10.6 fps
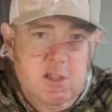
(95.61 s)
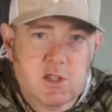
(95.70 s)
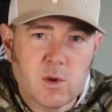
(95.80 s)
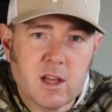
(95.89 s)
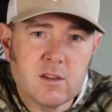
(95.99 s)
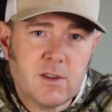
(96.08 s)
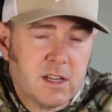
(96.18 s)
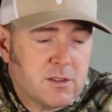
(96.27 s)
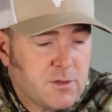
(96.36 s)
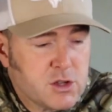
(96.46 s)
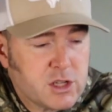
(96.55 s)
So
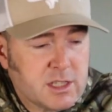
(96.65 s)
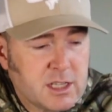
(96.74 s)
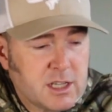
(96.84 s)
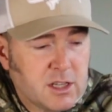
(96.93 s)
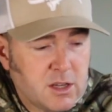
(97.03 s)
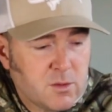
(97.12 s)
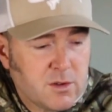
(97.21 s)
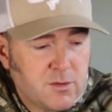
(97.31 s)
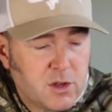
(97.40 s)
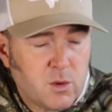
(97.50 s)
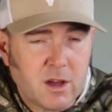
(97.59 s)
Elevated Fishing did a good
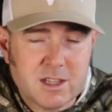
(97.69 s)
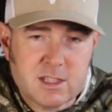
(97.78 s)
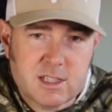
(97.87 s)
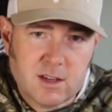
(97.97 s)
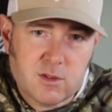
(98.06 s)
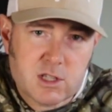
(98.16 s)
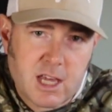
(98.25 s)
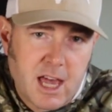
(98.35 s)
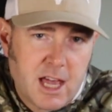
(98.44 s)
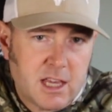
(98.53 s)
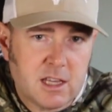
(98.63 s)
review on the Devil's
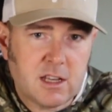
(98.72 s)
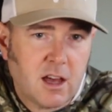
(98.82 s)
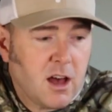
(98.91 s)
Canyon